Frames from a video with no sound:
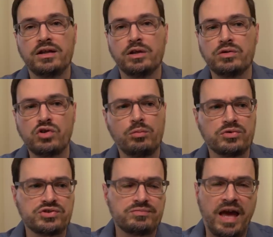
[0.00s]
It was
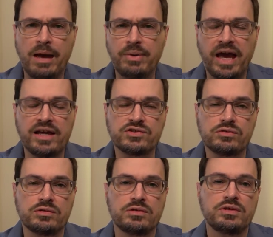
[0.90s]
almost
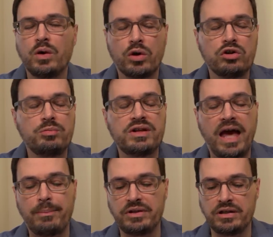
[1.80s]
haphazard. What could have been
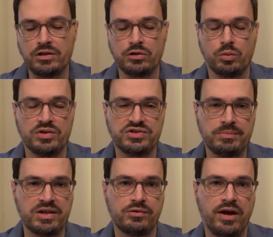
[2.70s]
happening here was the
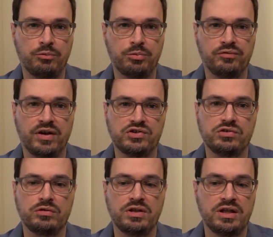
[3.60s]
mental health
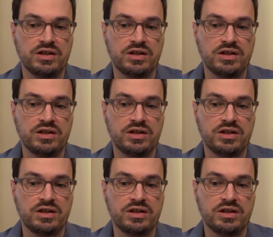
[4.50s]
professional